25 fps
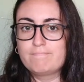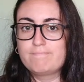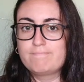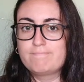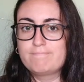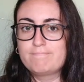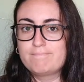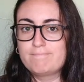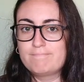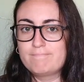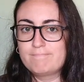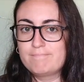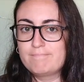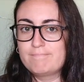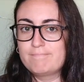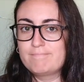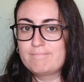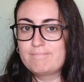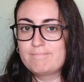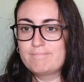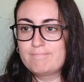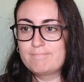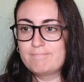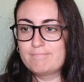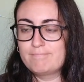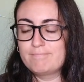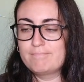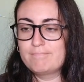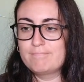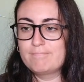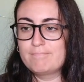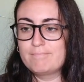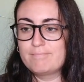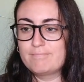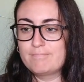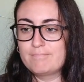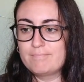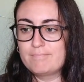
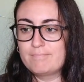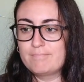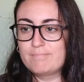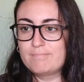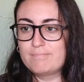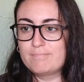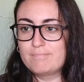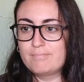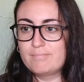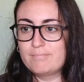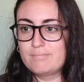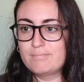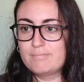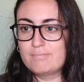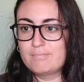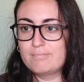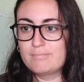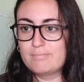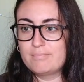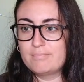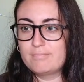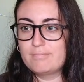(not speaking)